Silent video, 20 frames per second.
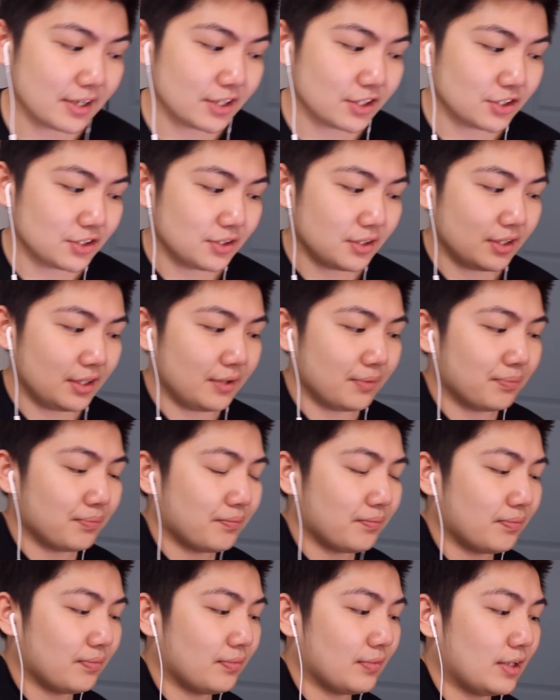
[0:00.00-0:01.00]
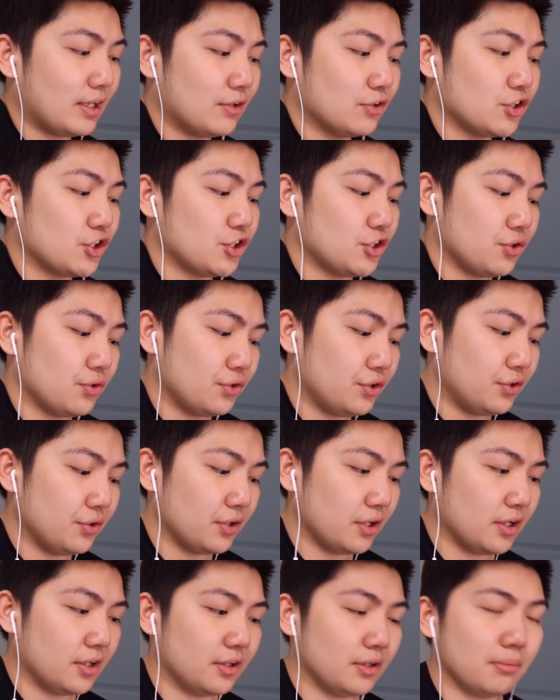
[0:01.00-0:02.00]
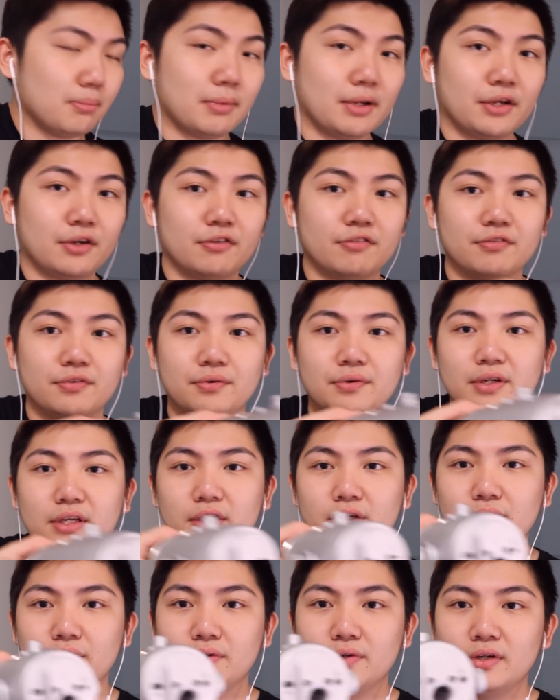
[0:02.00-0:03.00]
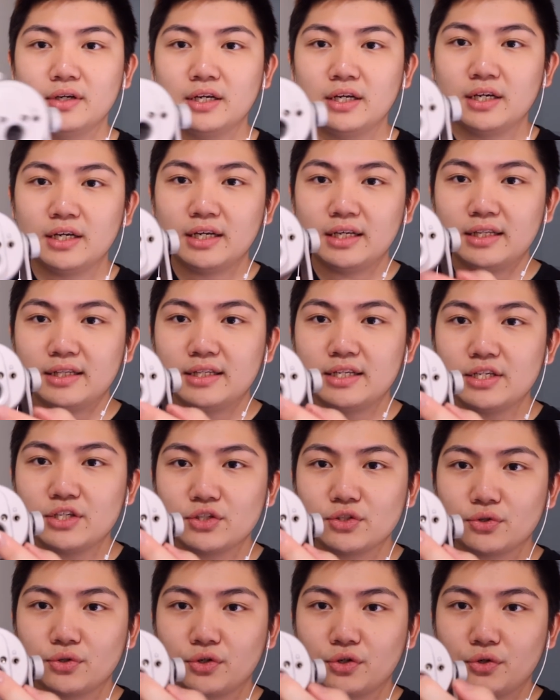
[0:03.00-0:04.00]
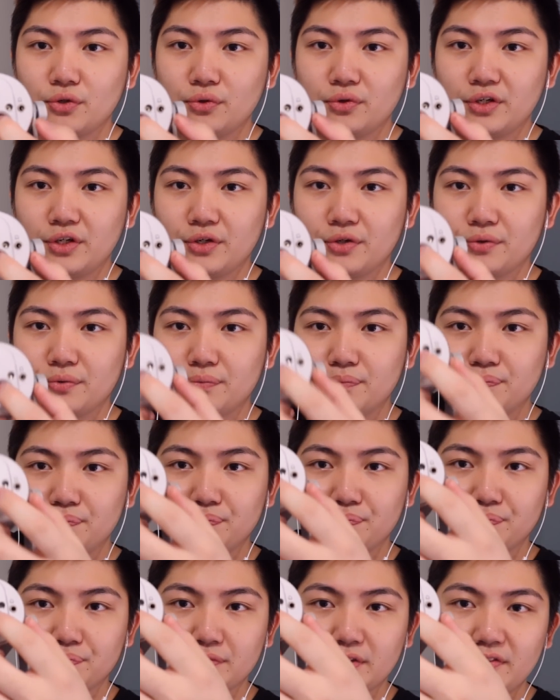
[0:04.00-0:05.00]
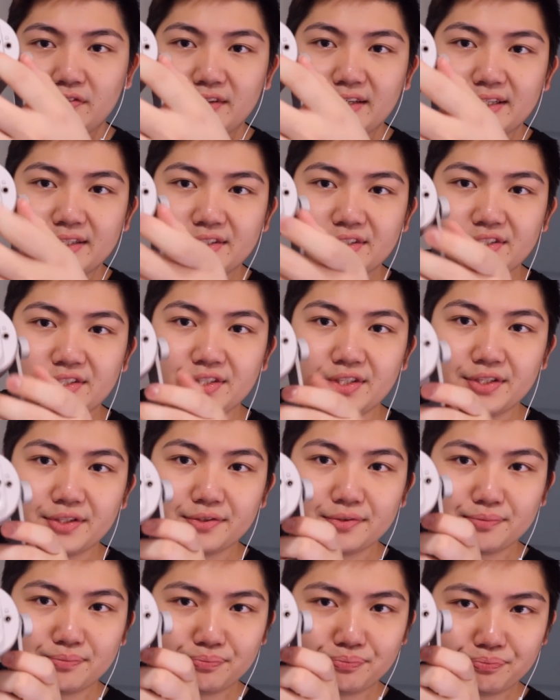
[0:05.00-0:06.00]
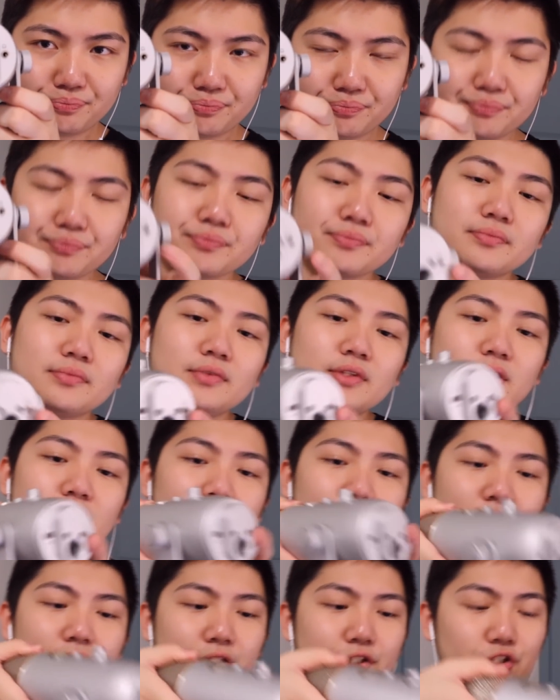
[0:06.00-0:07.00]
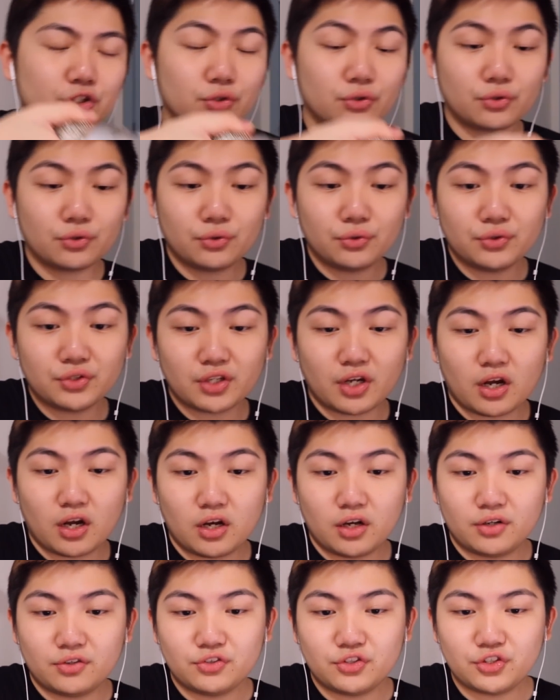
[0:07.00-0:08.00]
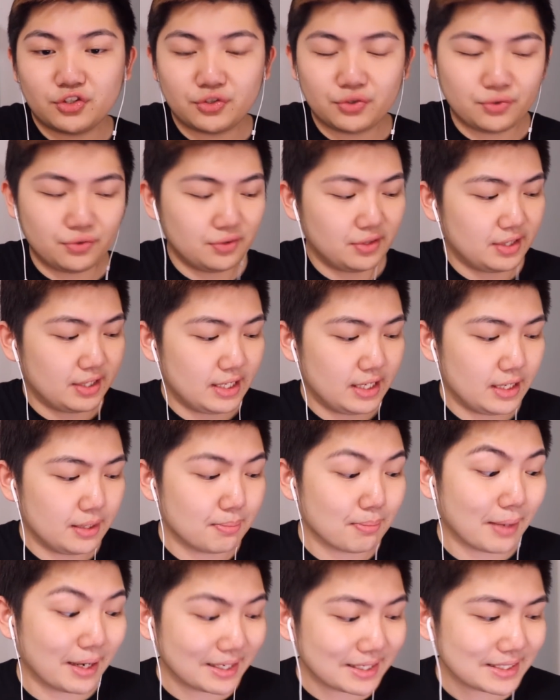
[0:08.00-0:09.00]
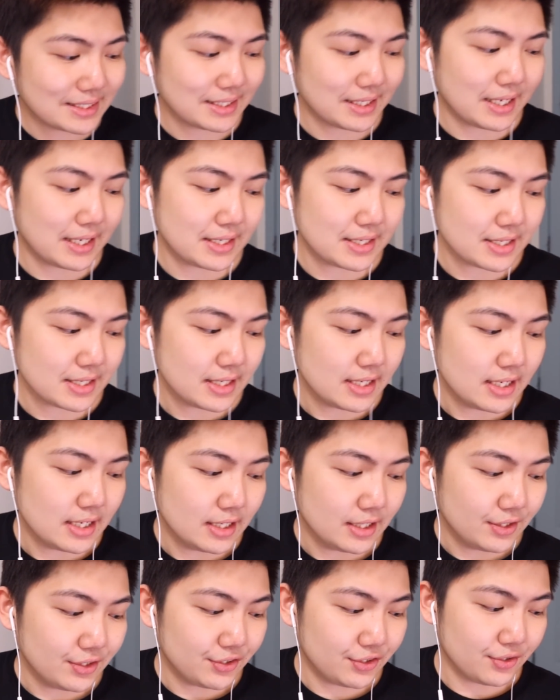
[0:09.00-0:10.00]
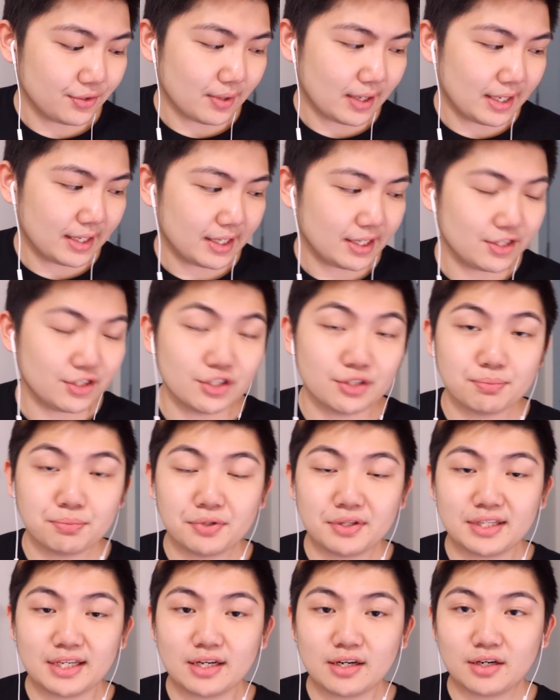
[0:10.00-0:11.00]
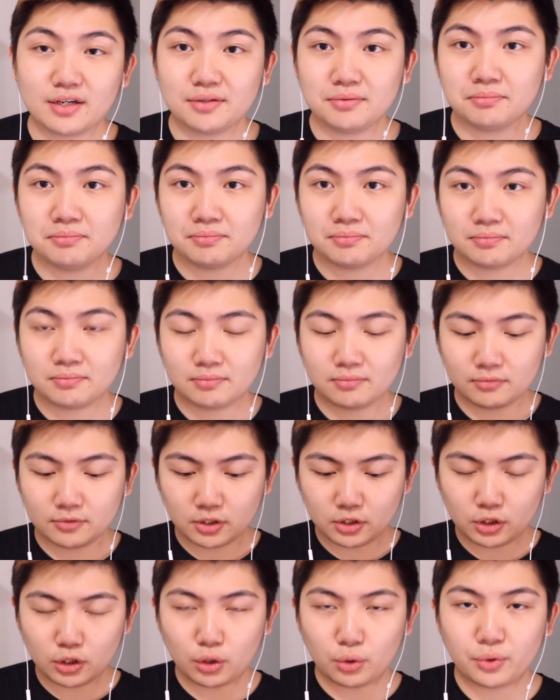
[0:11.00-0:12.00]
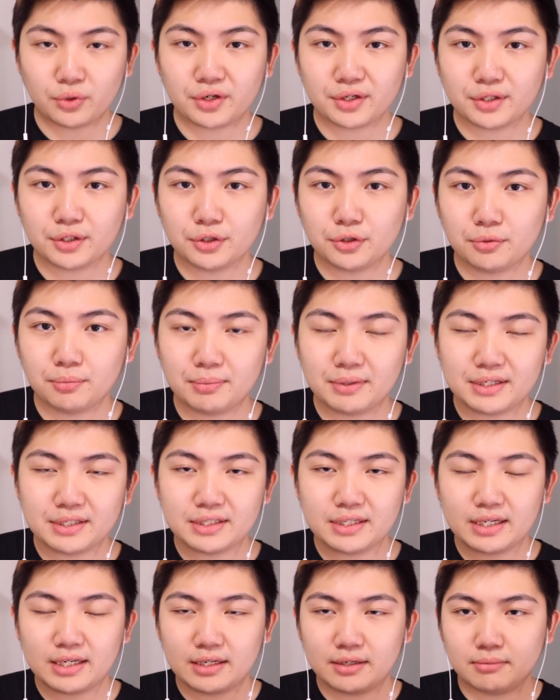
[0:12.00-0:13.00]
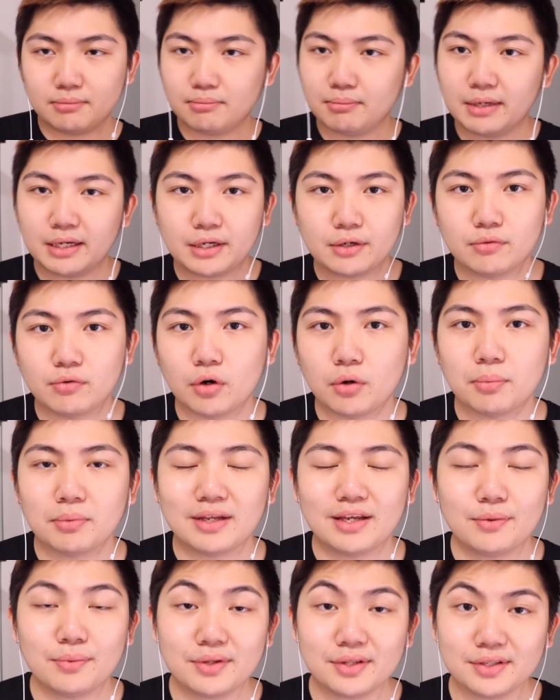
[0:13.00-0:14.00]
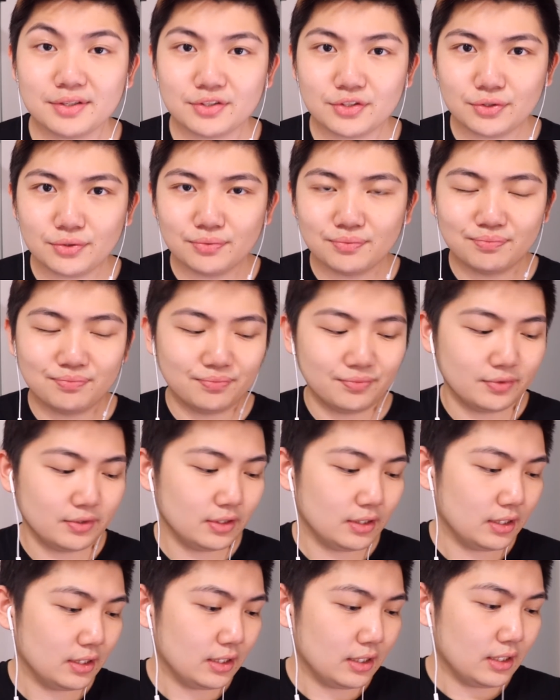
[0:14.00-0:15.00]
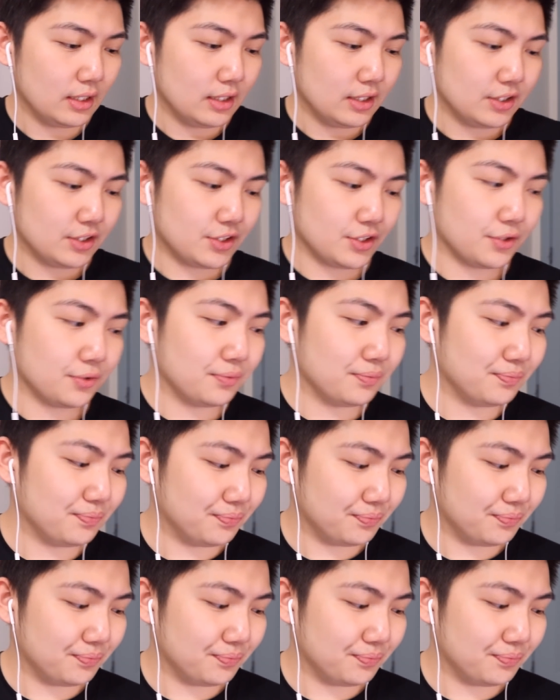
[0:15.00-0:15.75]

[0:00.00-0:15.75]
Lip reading: actually I'll show you on the microphone here. This circle here, you can see it, screws on to the mic stand, so I can just put that on, lower it a little bit, and make a role play with it too. So